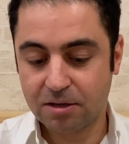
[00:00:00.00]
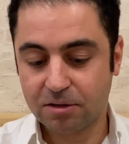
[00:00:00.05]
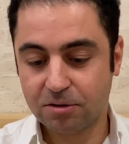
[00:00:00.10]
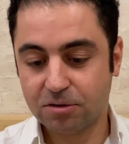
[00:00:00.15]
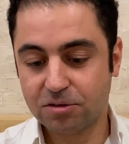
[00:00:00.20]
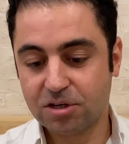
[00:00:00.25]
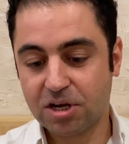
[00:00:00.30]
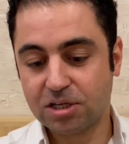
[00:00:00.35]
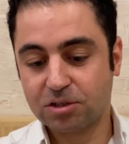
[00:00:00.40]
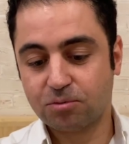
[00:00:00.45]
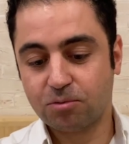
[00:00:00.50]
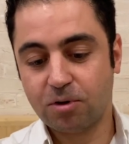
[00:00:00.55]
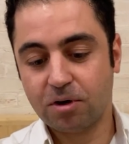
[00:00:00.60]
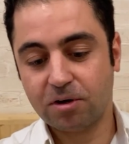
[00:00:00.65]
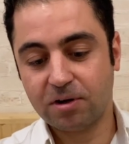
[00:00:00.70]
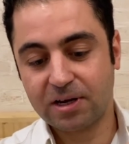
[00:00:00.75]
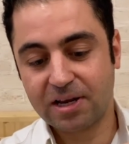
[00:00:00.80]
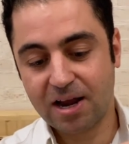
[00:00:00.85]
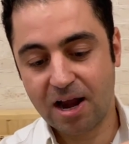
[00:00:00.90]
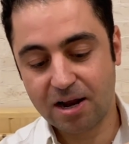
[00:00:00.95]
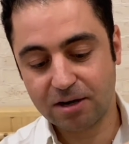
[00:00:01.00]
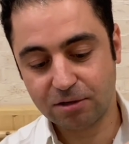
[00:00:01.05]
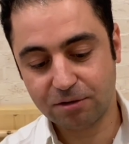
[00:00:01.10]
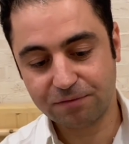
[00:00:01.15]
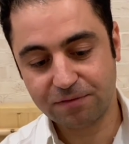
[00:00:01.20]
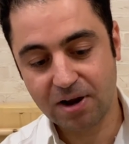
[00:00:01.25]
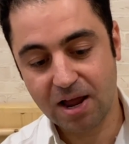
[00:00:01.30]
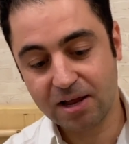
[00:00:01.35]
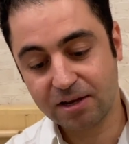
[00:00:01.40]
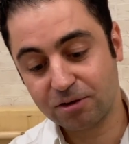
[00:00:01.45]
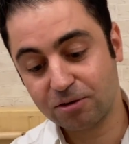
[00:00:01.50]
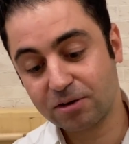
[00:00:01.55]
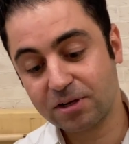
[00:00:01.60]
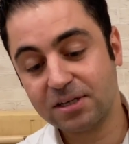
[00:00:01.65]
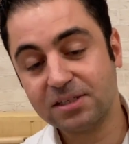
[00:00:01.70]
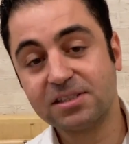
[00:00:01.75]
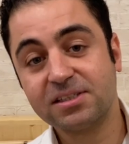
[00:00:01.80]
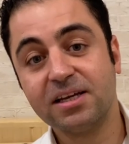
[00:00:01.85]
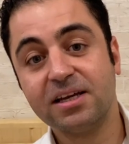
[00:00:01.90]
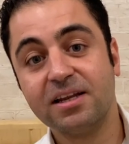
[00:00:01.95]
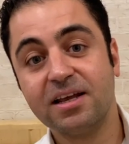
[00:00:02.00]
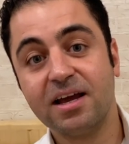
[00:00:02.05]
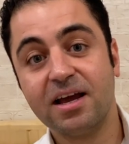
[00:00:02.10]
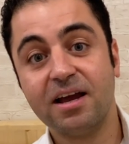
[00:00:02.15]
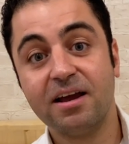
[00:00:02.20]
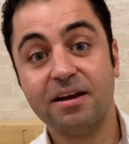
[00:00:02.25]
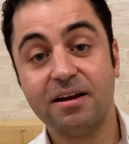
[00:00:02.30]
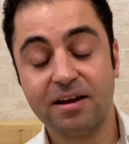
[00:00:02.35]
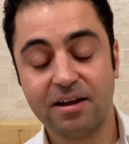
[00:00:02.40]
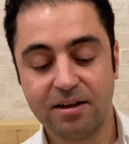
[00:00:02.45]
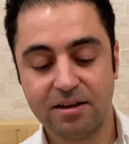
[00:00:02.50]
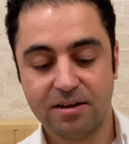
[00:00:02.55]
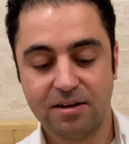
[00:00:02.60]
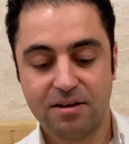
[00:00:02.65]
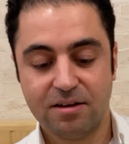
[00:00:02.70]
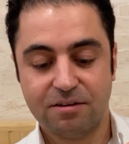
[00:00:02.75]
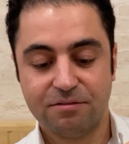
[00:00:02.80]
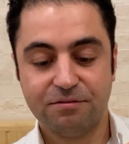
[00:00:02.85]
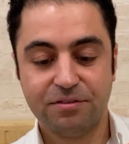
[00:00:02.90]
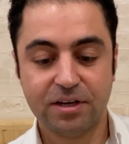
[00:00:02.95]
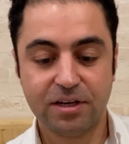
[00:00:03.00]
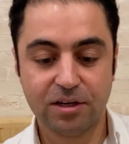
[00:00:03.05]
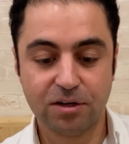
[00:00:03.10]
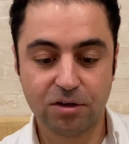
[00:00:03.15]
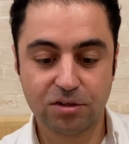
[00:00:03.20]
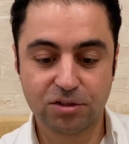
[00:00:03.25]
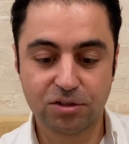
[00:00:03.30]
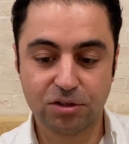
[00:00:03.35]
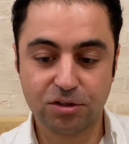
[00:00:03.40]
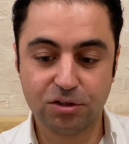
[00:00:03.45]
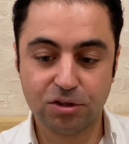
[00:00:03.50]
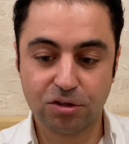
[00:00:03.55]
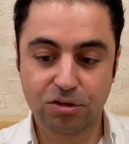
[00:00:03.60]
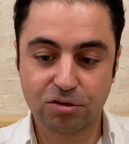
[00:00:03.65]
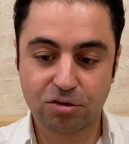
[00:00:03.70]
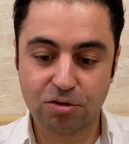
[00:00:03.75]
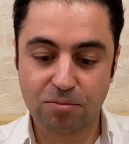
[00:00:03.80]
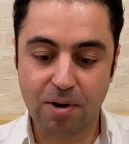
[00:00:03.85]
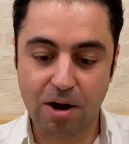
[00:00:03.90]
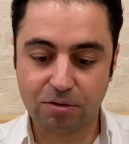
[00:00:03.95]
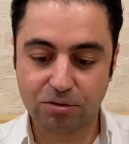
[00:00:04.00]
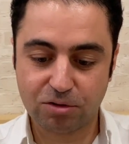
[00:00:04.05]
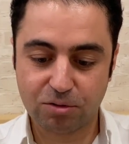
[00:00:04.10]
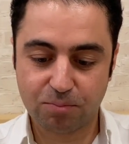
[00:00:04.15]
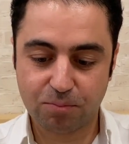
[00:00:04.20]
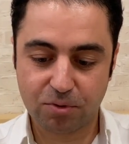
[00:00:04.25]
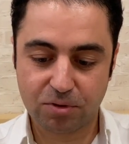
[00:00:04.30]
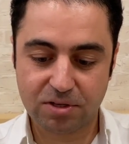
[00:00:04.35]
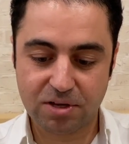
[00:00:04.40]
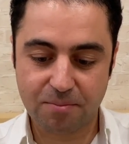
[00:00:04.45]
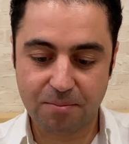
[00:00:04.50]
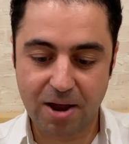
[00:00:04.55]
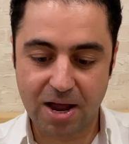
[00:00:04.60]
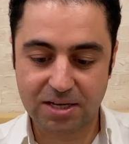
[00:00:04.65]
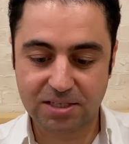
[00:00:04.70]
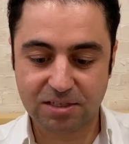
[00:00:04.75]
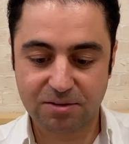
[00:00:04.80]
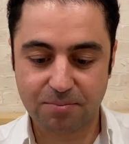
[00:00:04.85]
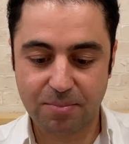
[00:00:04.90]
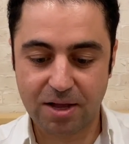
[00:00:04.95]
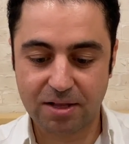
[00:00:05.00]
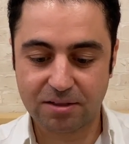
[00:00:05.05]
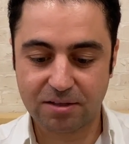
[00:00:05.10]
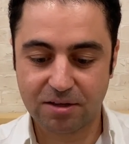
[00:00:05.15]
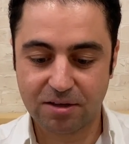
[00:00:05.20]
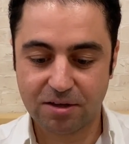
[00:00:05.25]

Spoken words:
You just want to kind of like, you can see the videos on YouTube how to put the mask, but